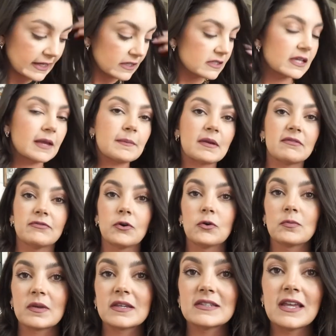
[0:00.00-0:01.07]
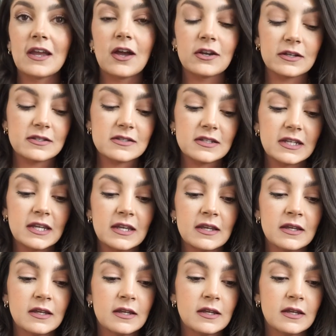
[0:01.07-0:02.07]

need to get my phone, because I honestly